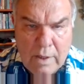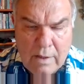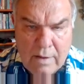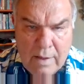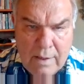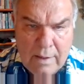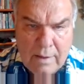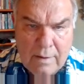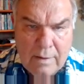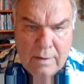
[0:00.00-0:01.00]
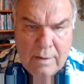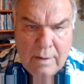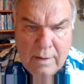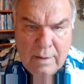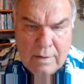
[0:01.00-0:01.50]
the
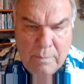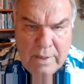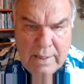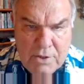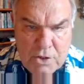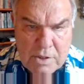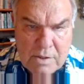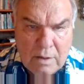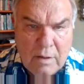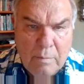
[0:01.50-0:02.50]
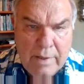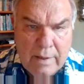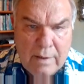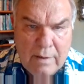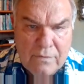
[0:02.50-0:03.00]
pH just a little
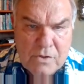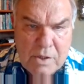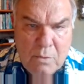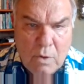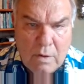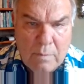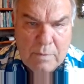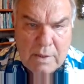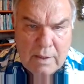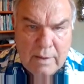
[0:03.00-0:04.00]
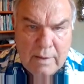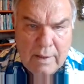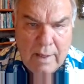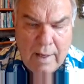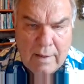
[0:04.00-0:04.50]
bit of seawater,
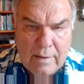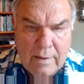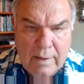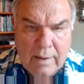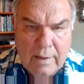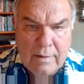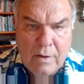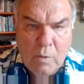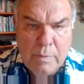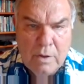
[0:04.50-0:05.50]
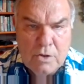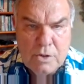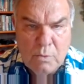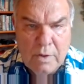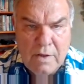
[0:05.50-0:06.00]
particularly out in the open
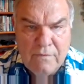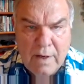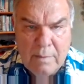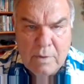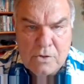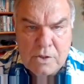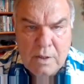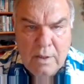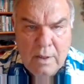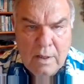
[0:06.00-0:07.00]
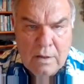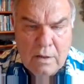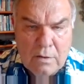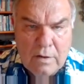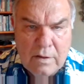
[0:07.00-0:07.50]
ocean where you find most
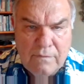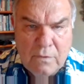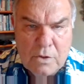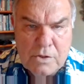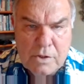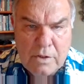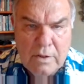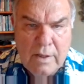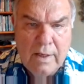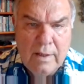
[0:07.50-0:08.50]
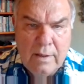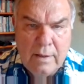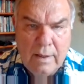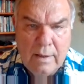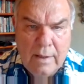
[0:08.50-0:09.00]
coccolithophores, could
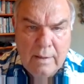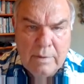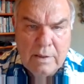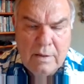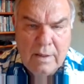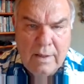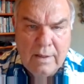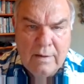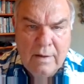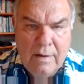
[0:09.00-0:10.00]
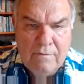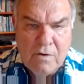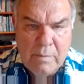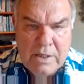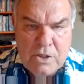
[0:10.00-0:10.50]
inhibit the
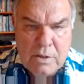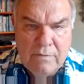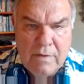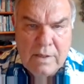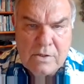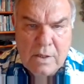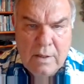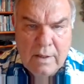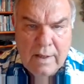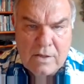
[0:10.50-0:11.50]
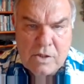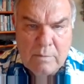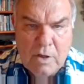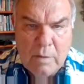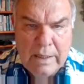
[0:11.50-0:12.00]
formation of these
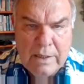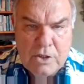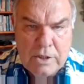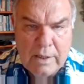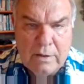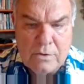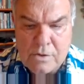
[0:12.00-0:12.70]
calcium carbonate shells.